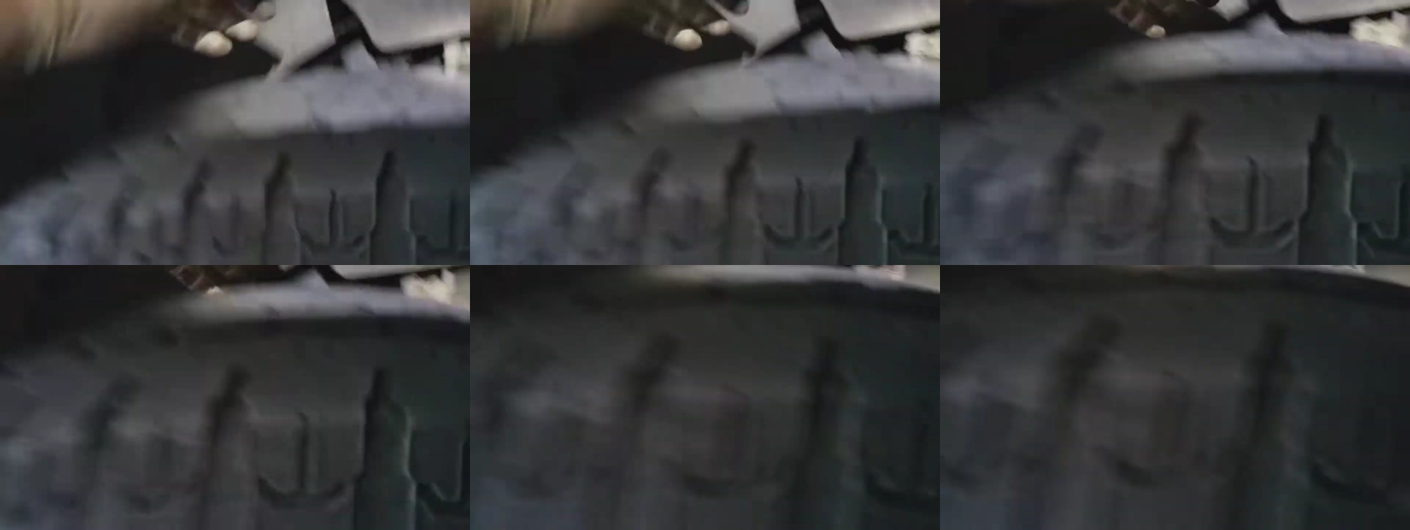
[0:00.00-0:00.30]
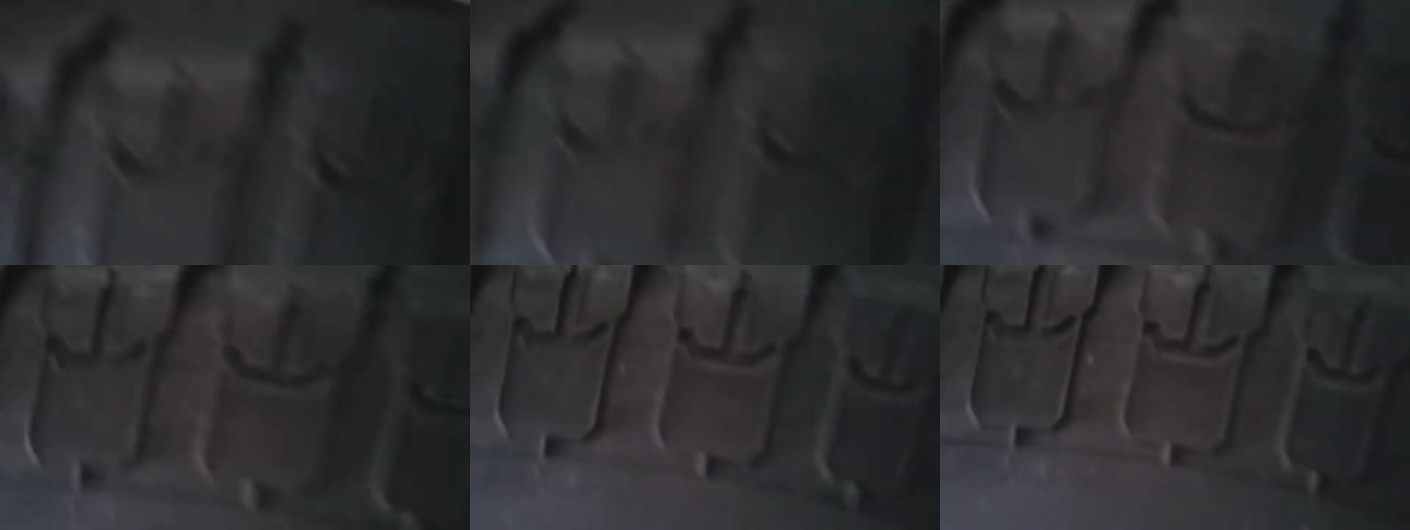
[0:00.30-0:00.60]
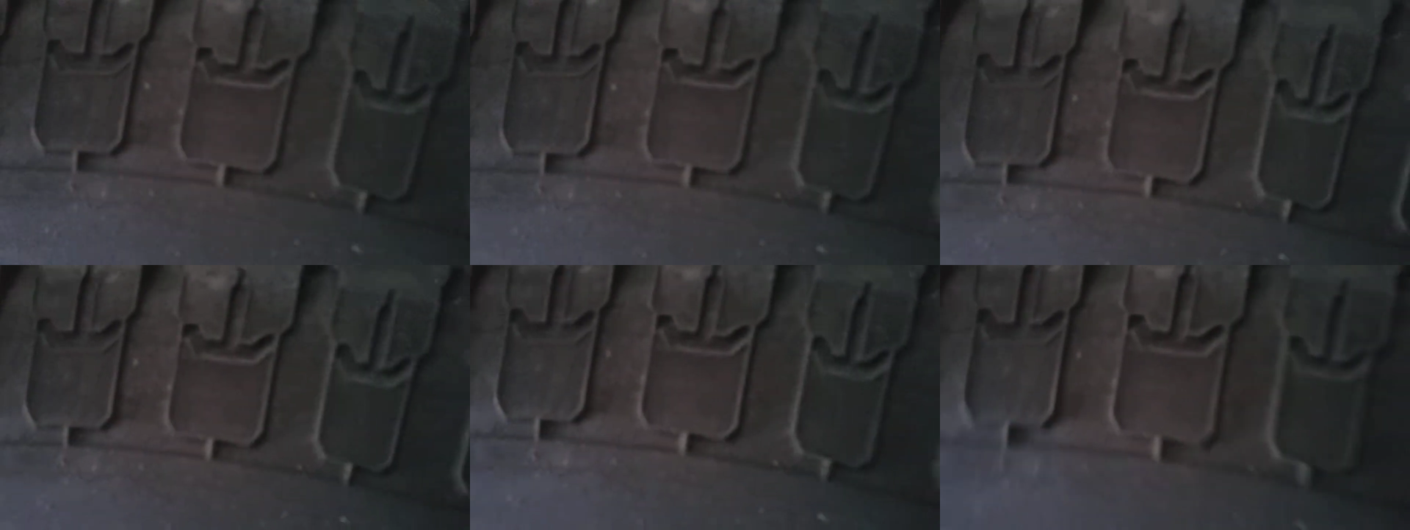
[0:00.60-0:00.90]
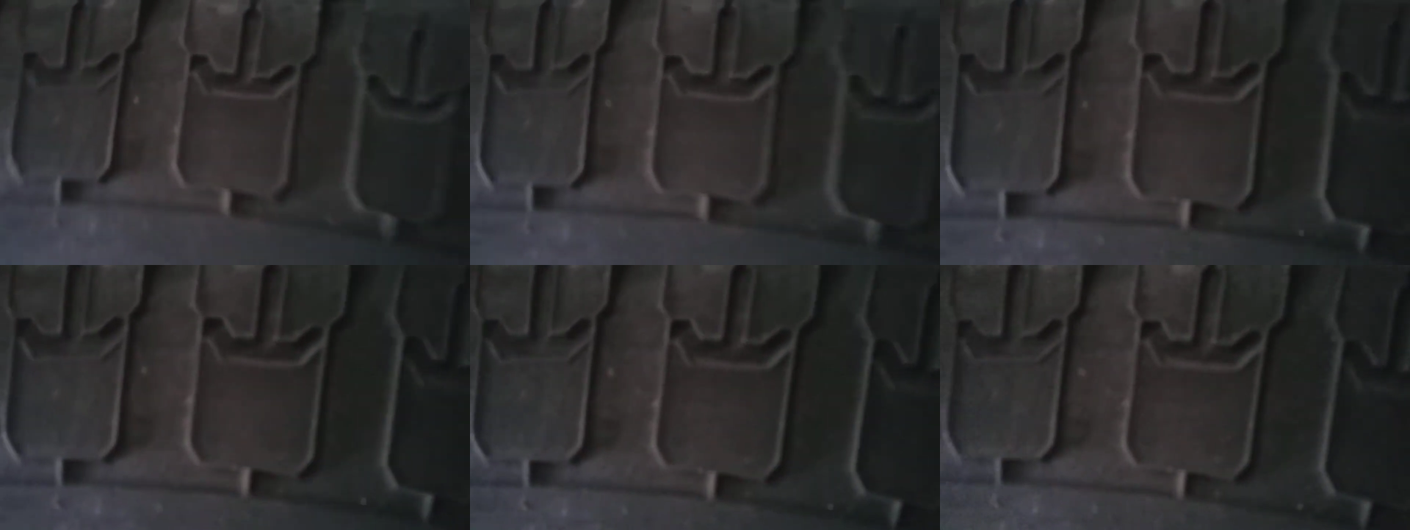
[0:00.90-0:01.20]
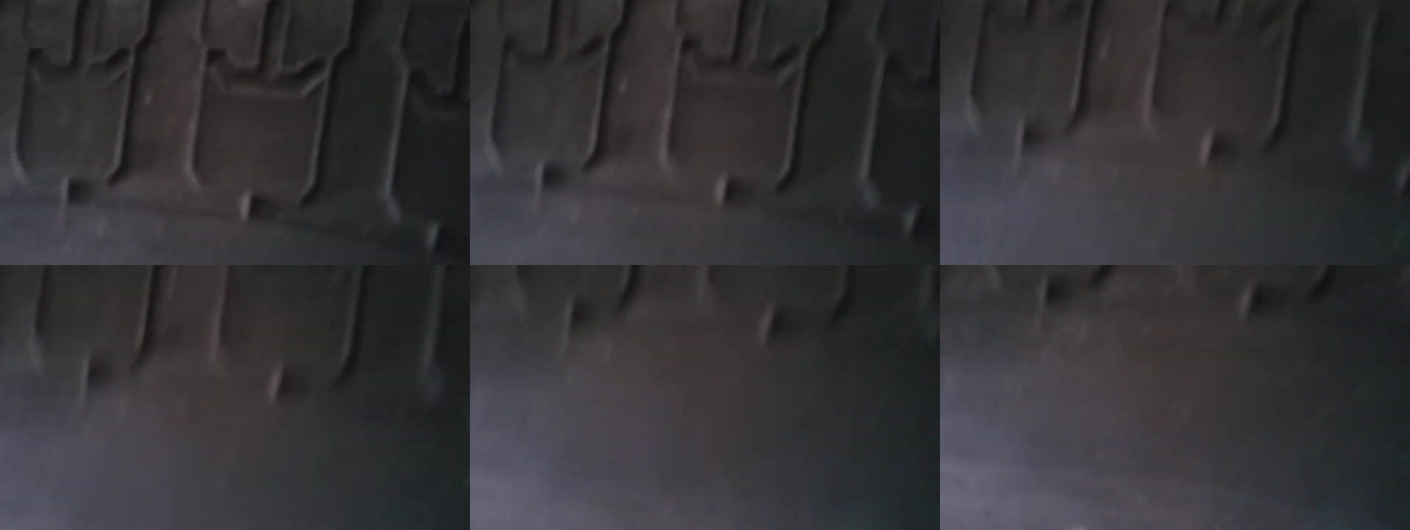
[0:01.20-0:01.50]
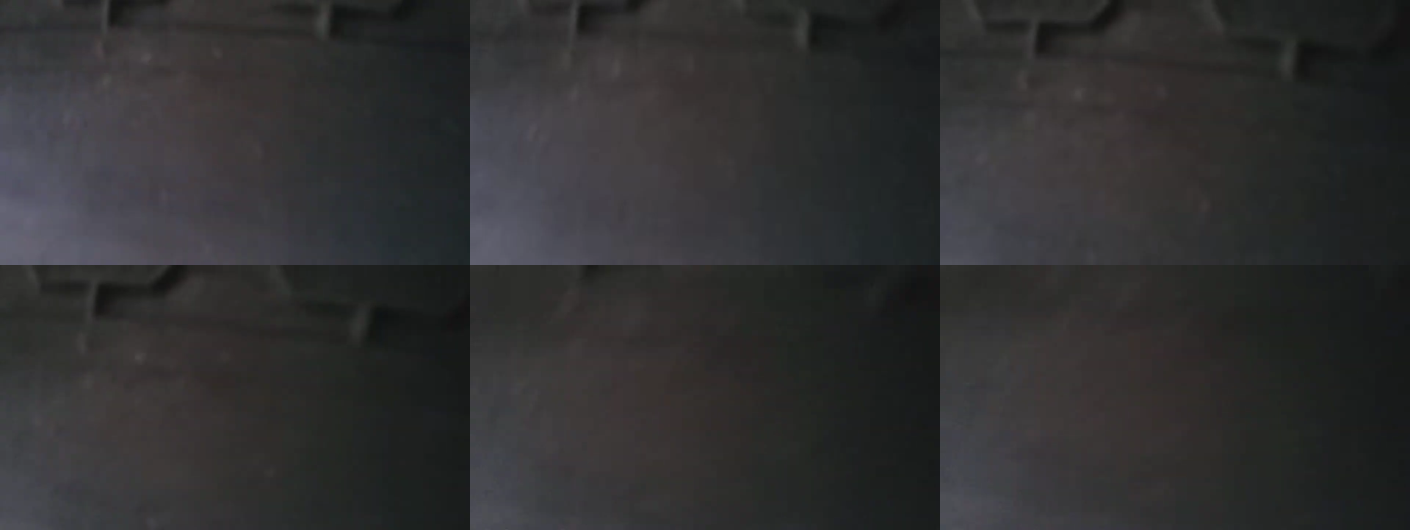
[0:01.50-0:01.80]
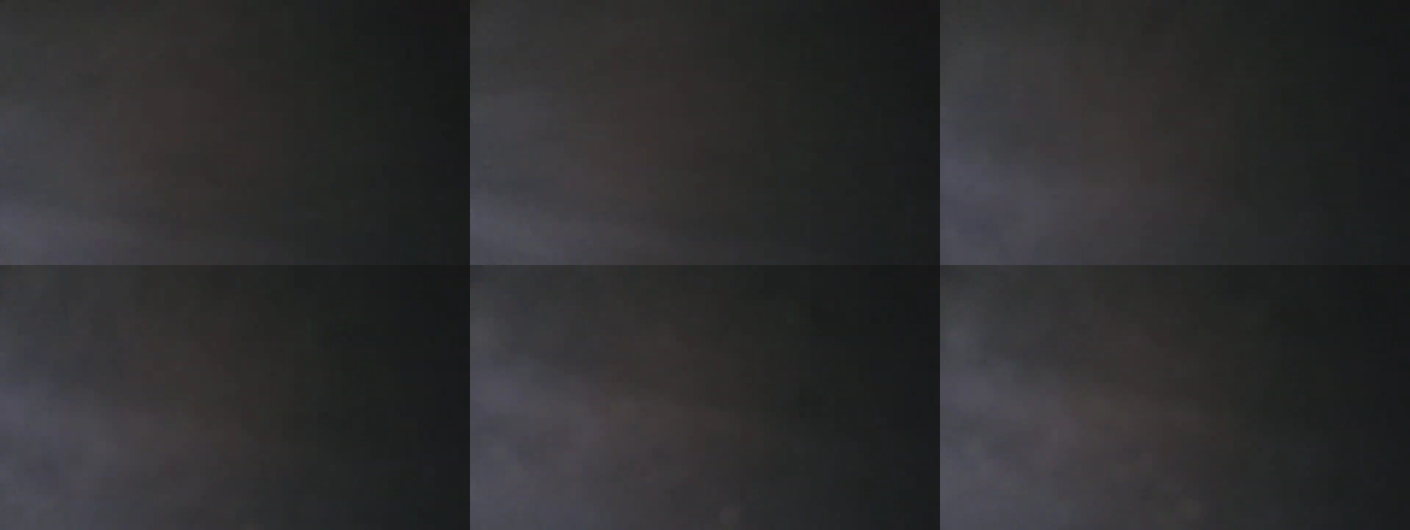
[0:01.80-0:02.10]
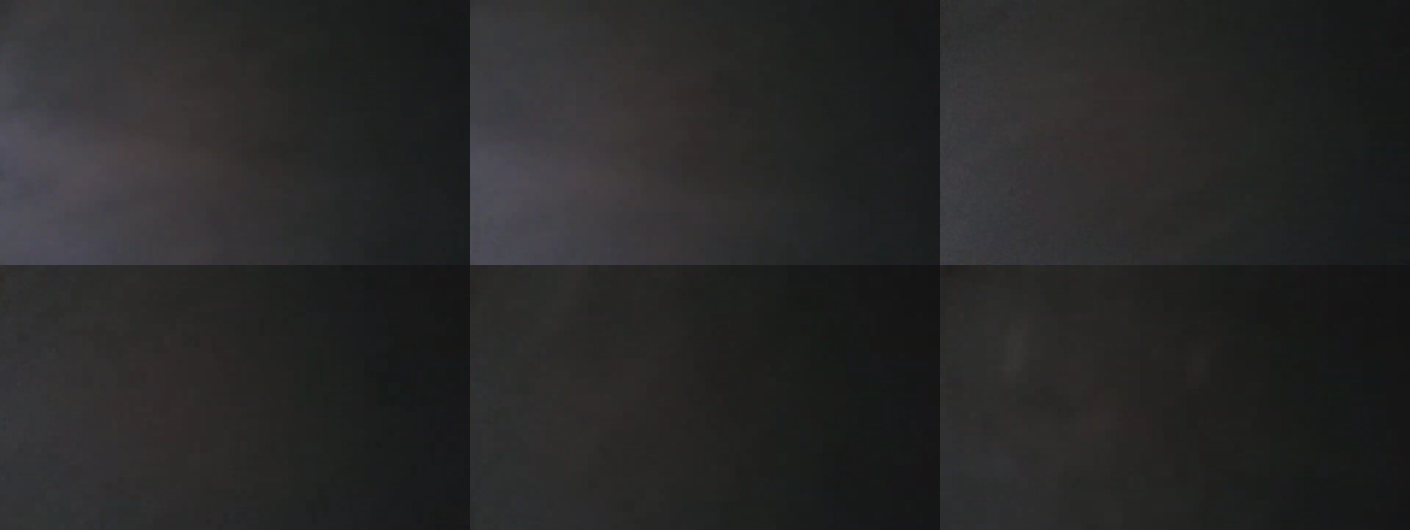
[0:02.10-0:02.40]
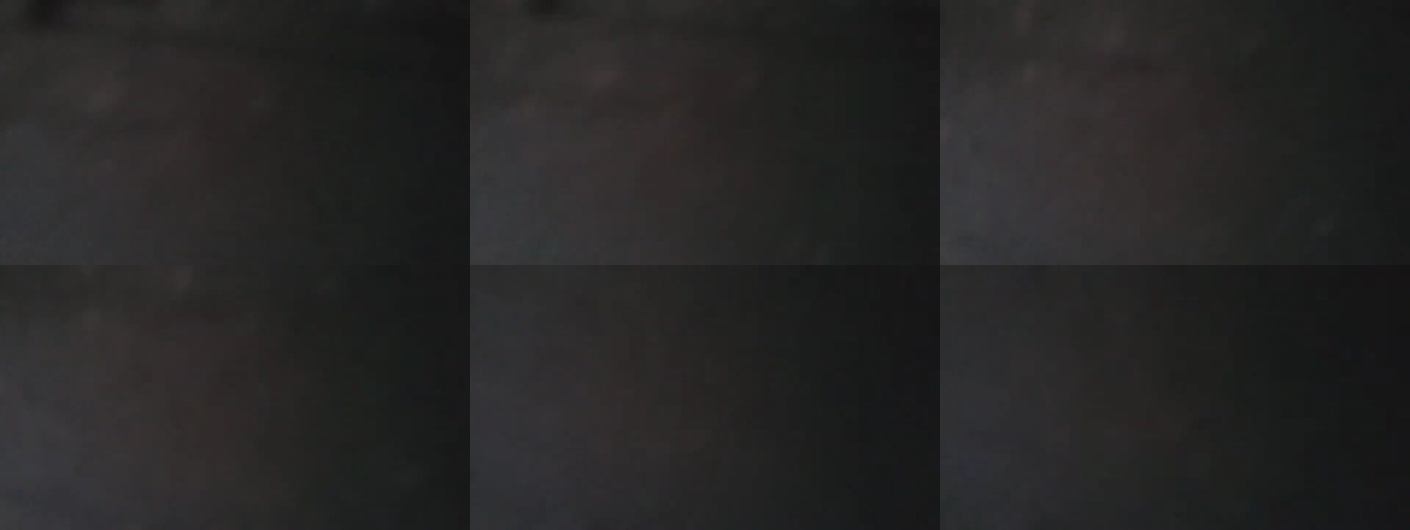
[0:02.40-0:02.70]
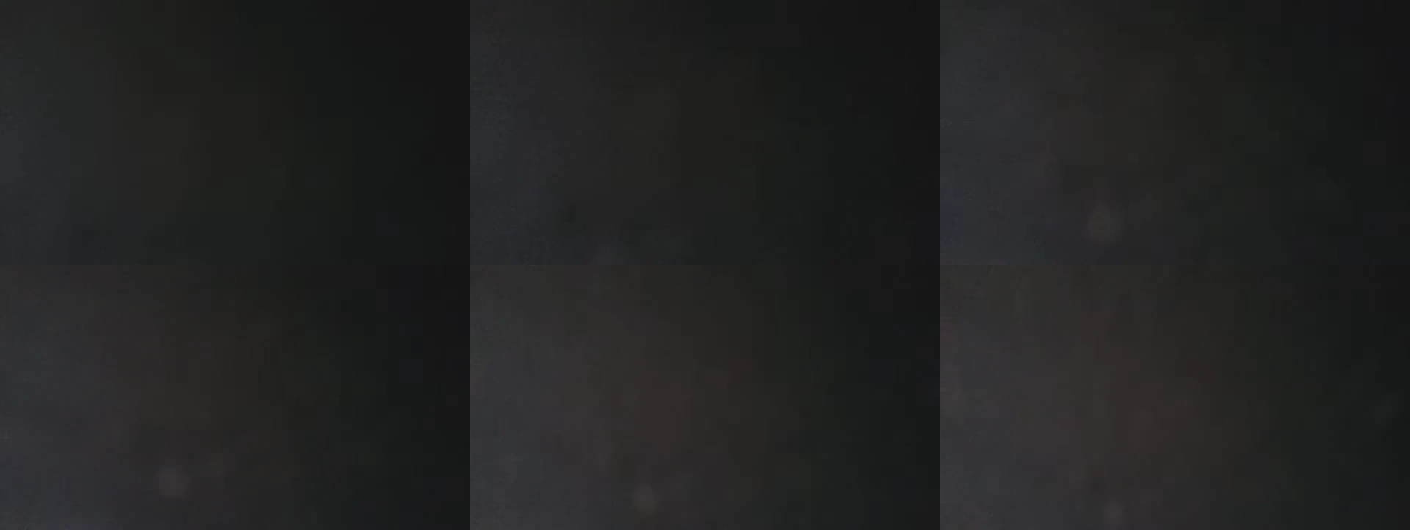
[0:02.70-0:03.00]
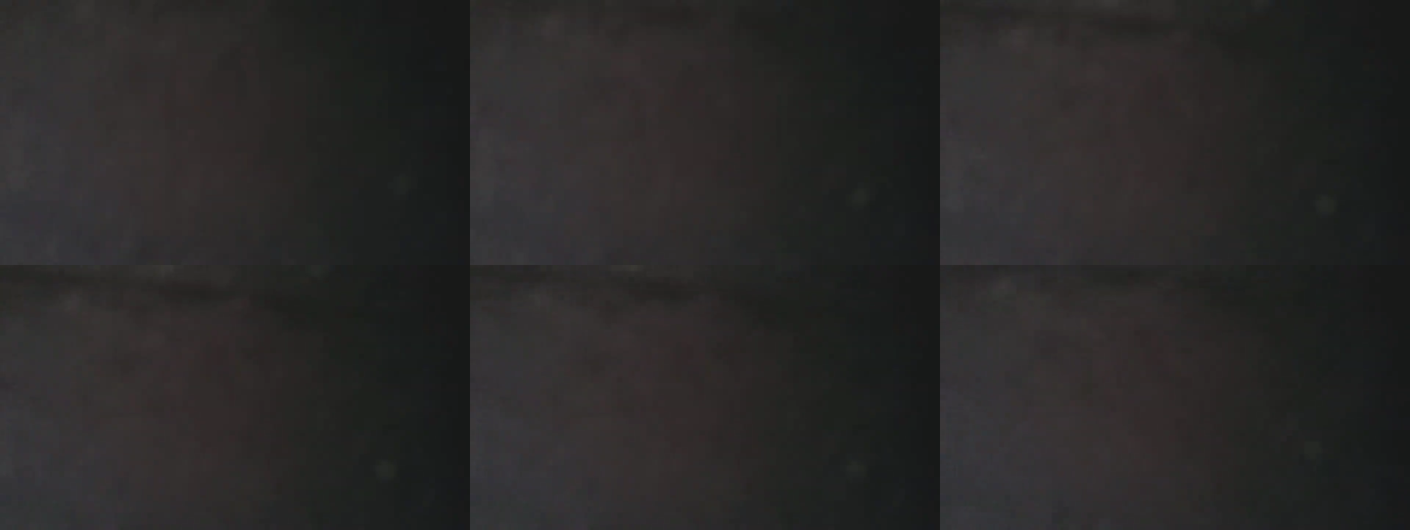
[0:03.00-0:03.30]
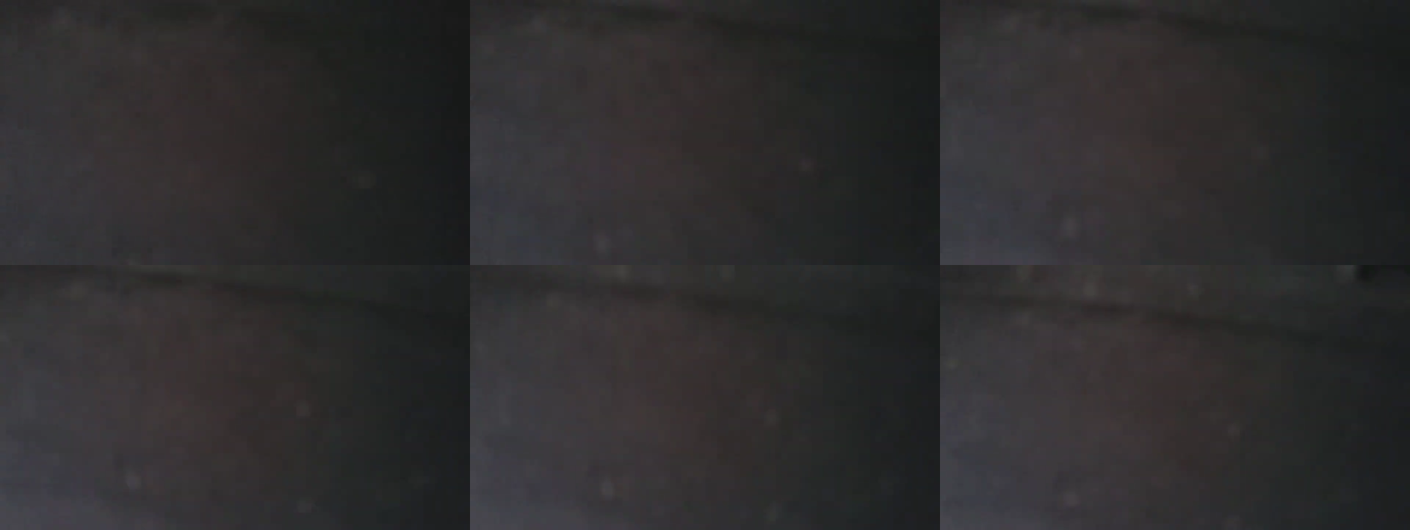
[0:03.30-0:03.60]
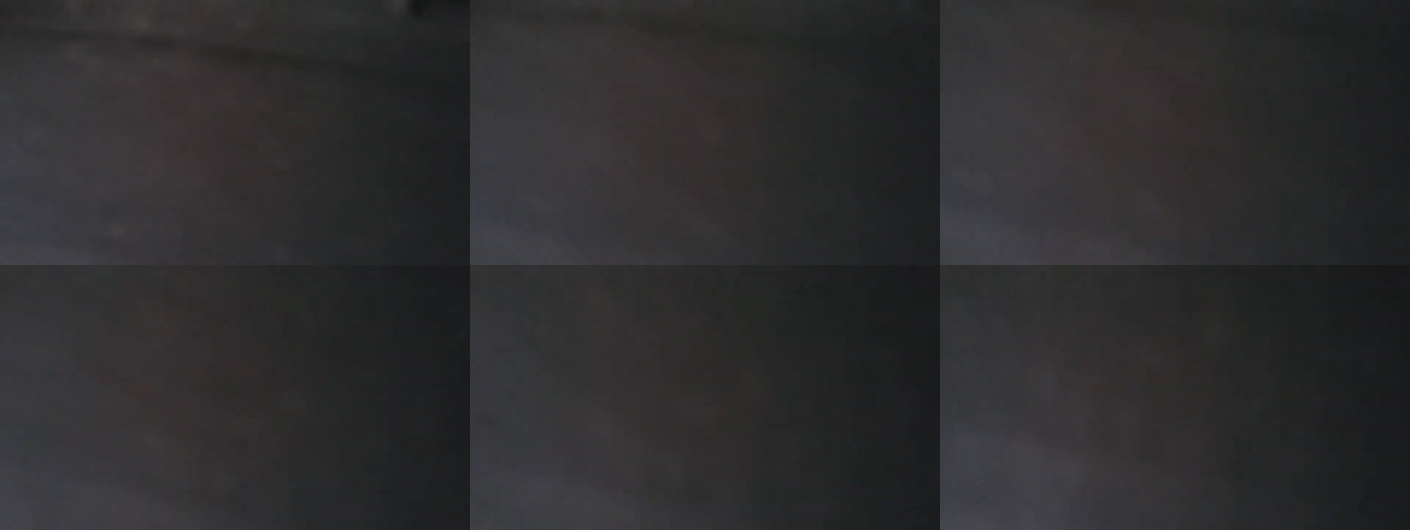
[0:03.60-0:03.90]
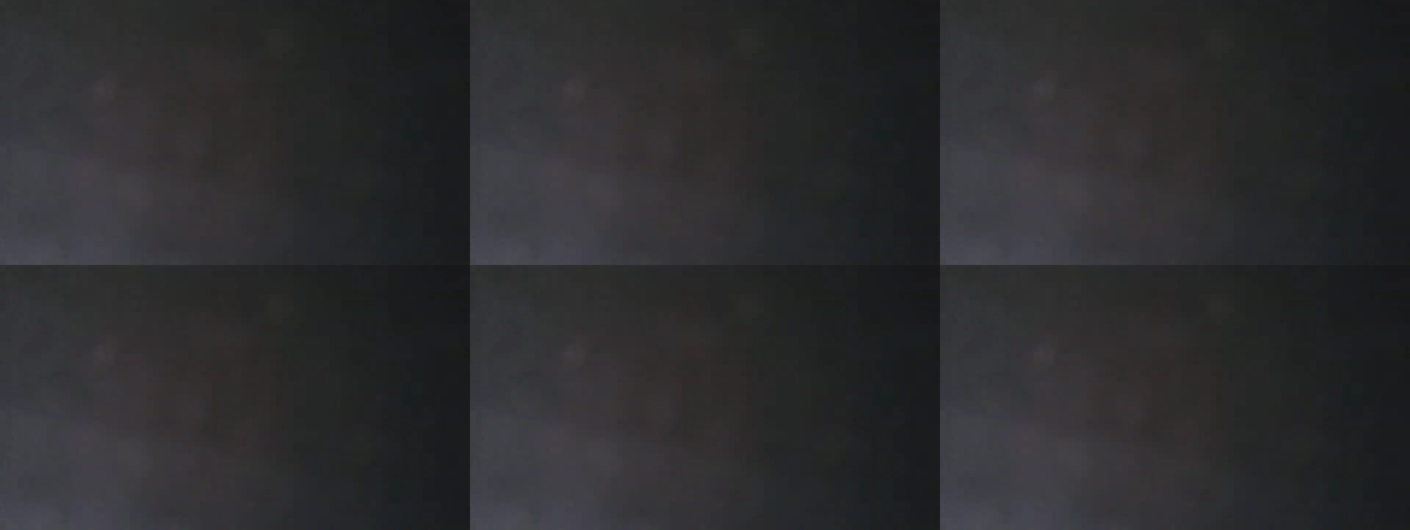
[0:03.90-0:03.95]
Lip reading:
(no speaker visible)